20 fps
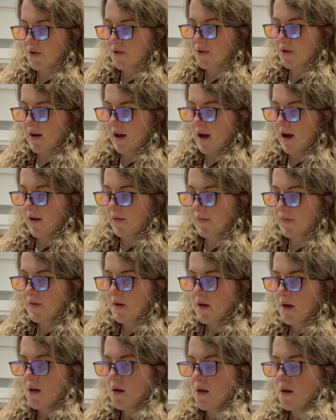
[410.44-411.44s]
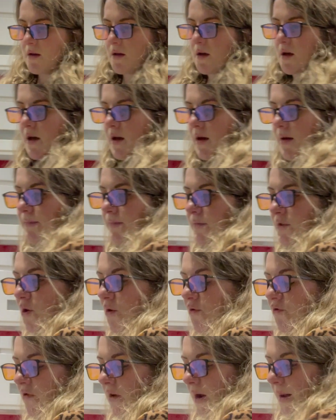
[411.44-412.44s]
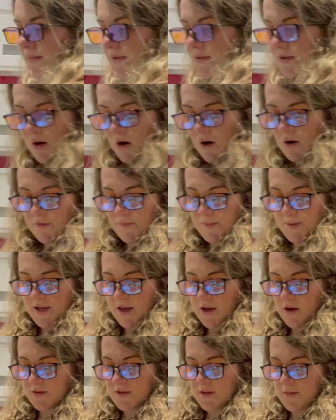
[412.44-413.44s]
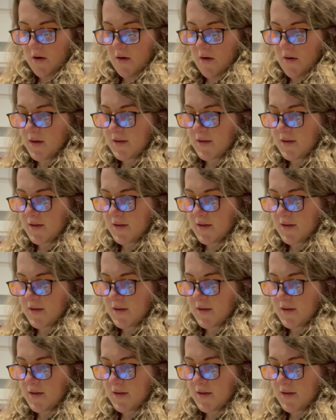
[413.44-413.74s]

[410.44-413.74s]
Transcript: going to have 200 grams of potatoes tomorrow.